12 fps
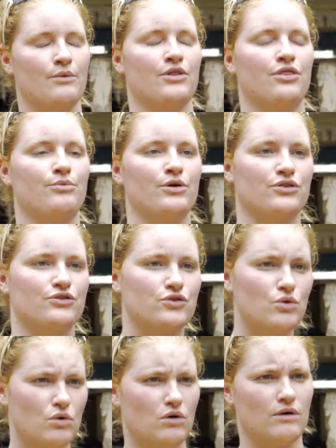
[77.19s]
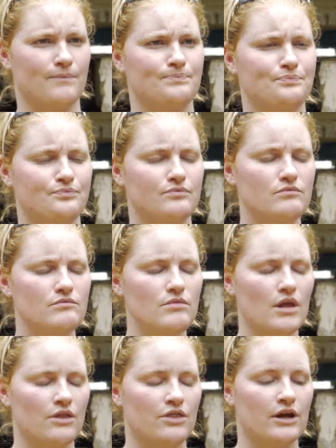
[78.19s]
With the school,
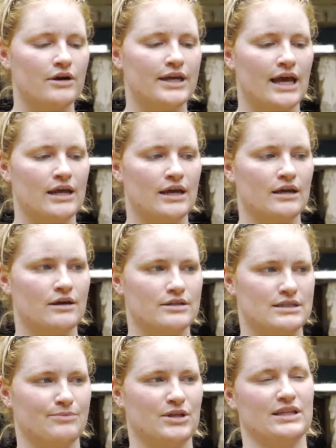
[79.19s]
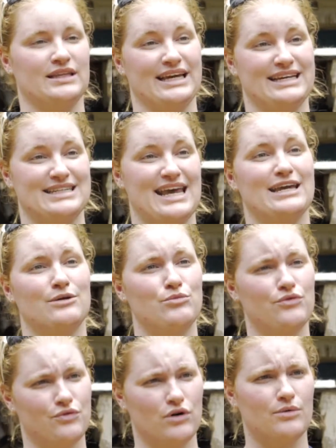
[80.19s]
they're getting something that they can take and
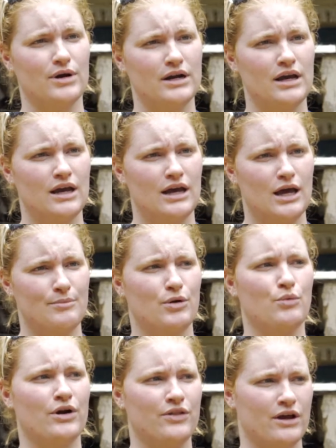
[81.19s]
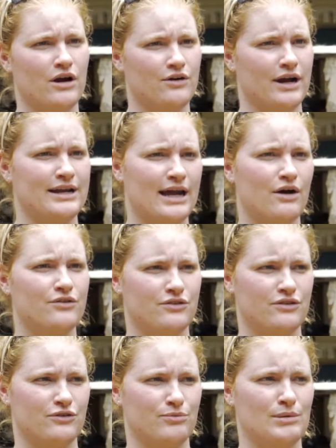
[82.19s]
move forward, but where they are right now,
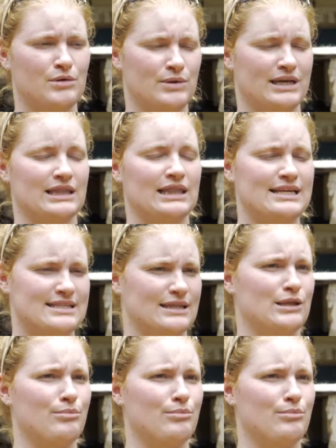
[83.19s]
since maybe we can lessen the